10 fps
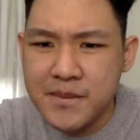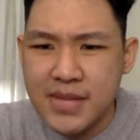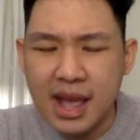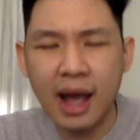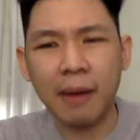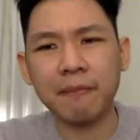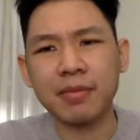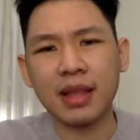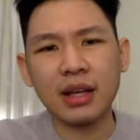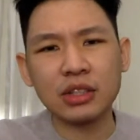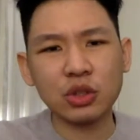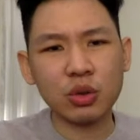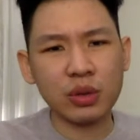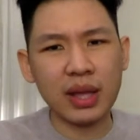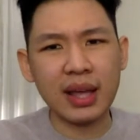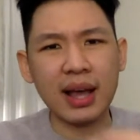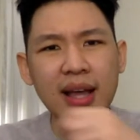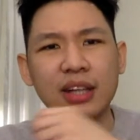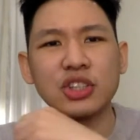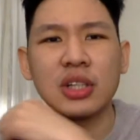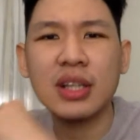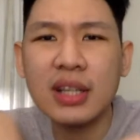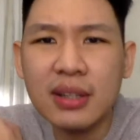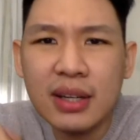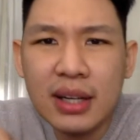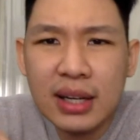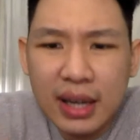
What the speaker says: Yeah. So today I actually